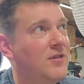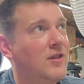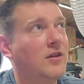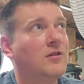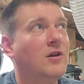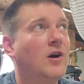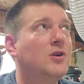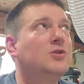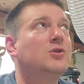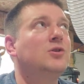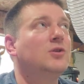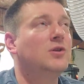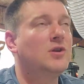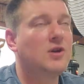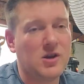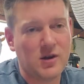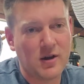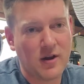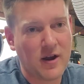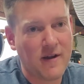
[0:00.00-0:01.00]
the larger
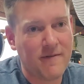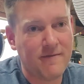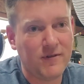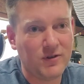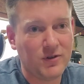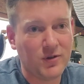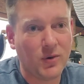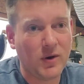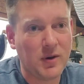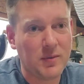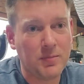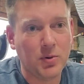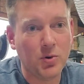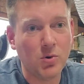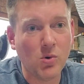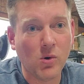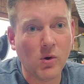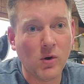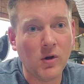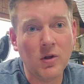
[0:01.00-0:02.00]
your inventory
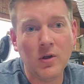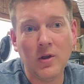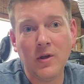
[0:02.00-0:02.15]
pool,